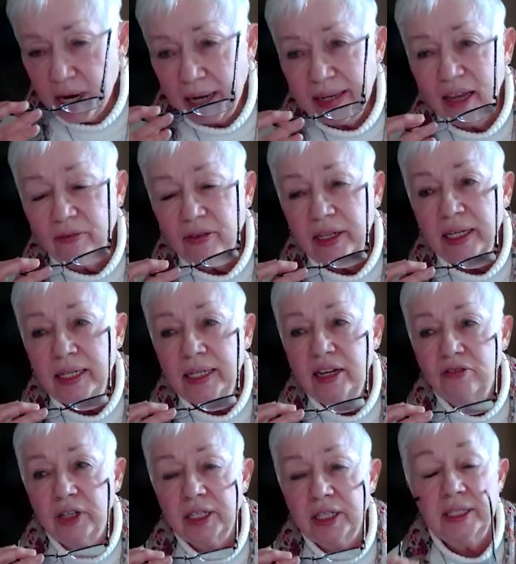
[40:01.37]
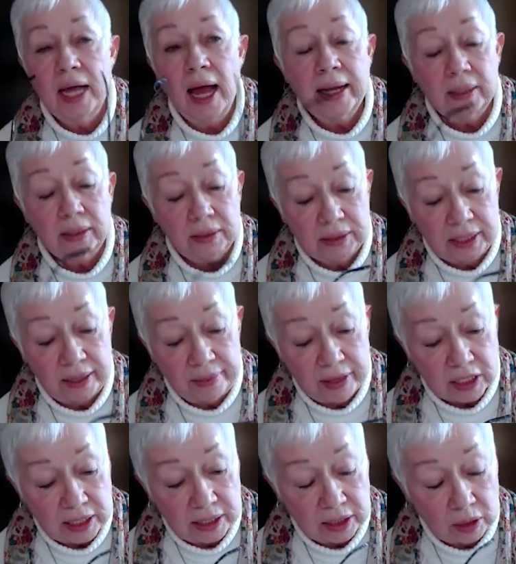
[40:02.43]
I'd given a different title to
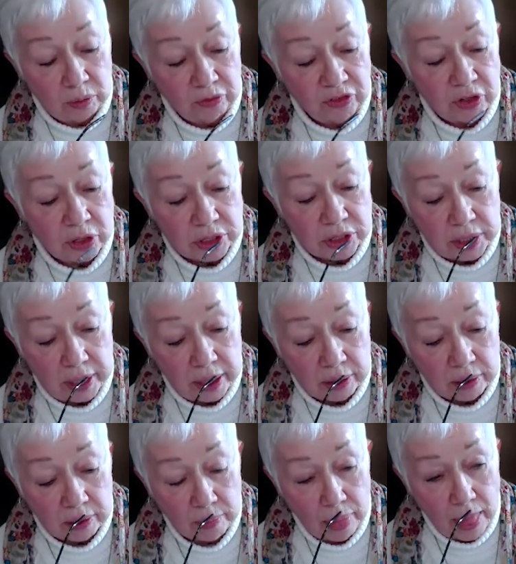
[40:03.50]
this little verse here.